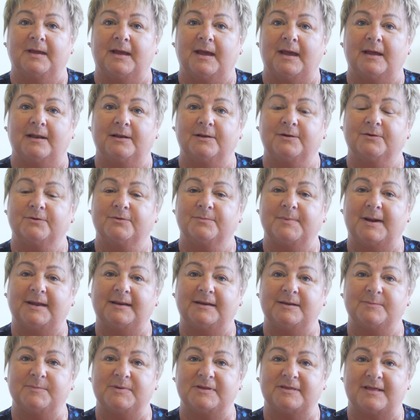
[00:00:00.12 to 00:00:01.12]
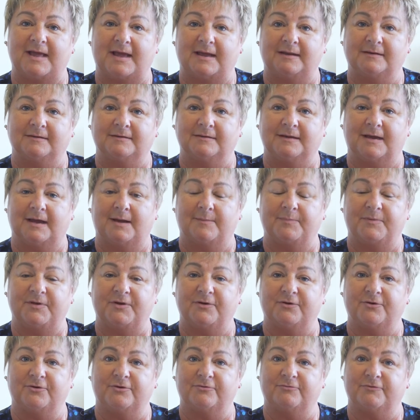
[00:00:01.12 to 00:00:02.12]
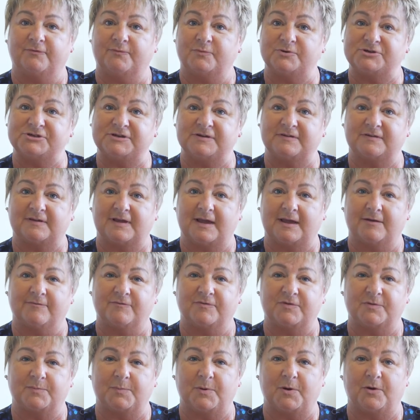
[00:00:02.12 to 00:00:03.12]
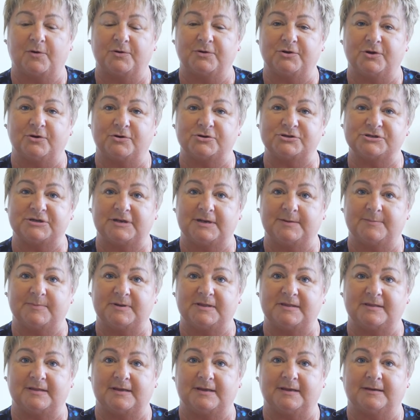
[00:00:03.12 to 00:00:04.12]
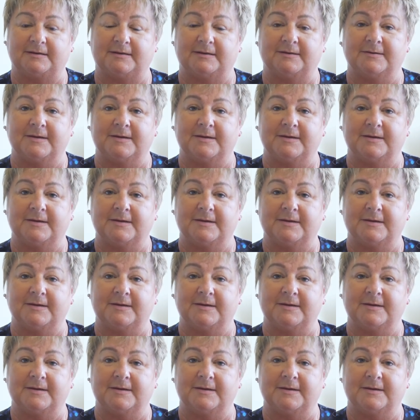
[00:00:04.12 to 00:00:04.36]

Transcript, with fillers: Hello, my name is Anne. I'm the owner of Wishes Care and Support Yorkshire Limited.